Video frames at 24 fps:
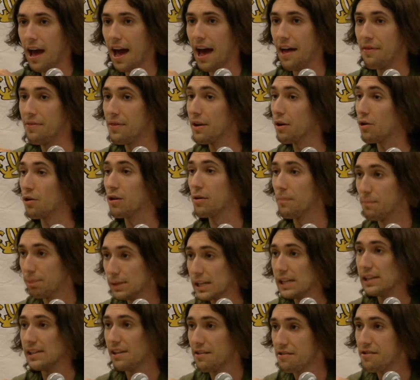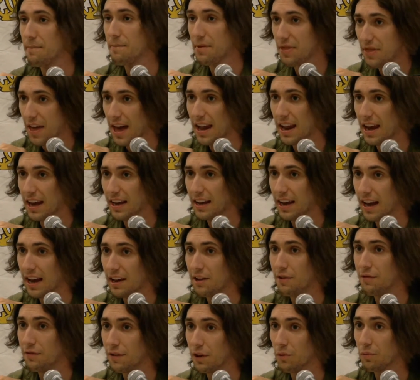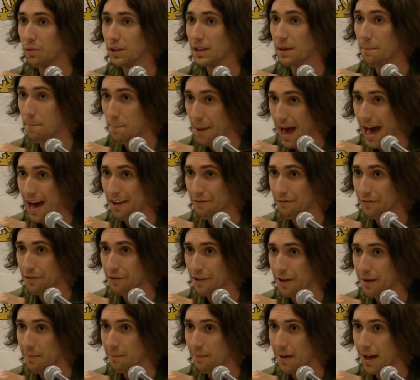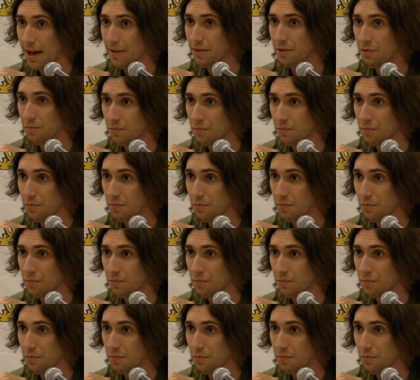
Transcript: And they're completely sympathetic, and you feel really bad for them. And they're